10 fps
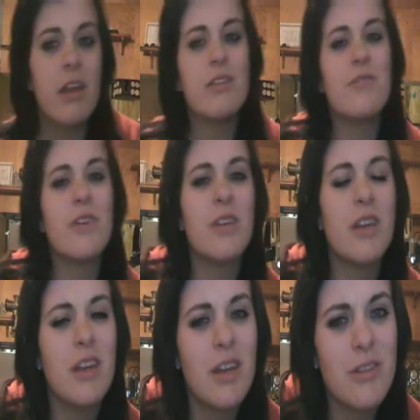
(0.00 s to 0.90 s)
It's very,
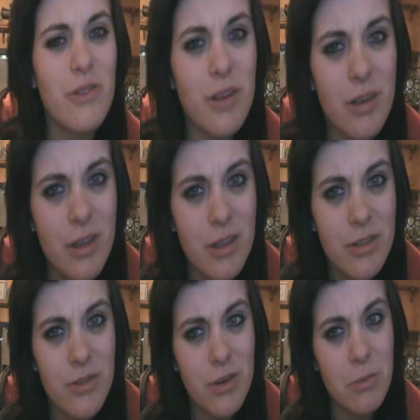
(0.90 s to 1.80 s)
it's very,
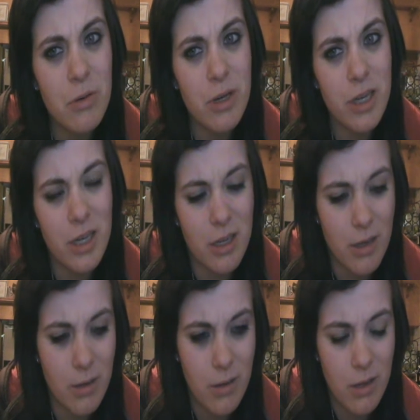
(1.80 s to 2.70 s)
it's very pretty, and
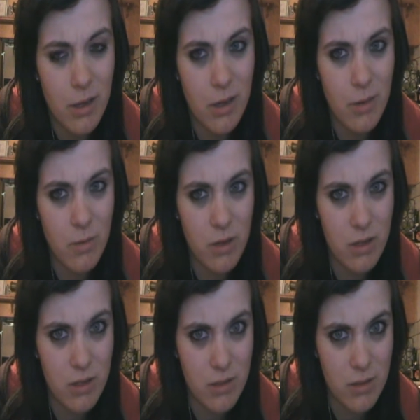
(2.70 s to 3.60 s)
I, and I want
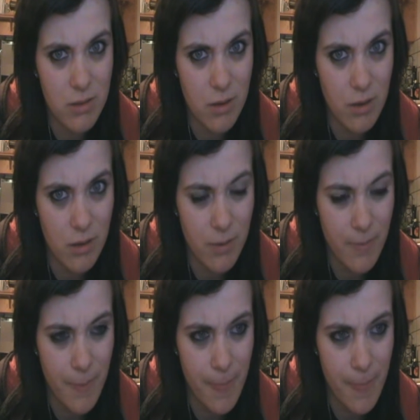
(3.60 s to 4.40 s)
this guitar.